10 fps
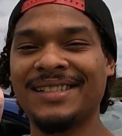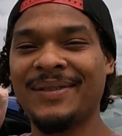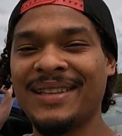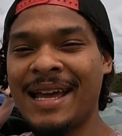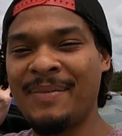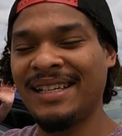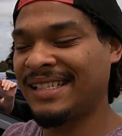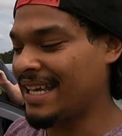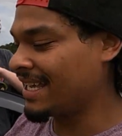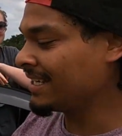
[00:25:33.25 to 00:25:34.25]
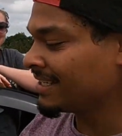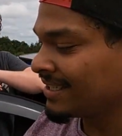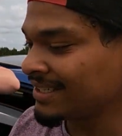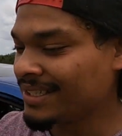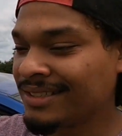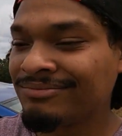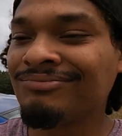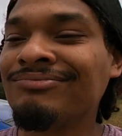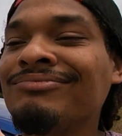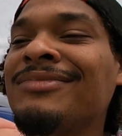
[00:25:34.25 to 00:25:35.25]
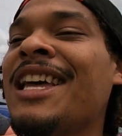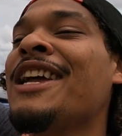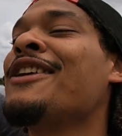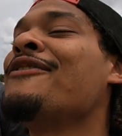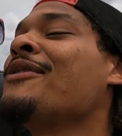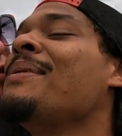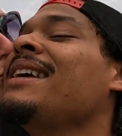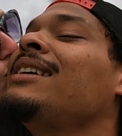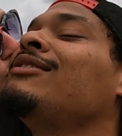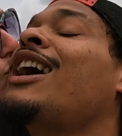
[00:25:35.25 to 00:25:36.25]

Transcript: So with that being said, thank you for being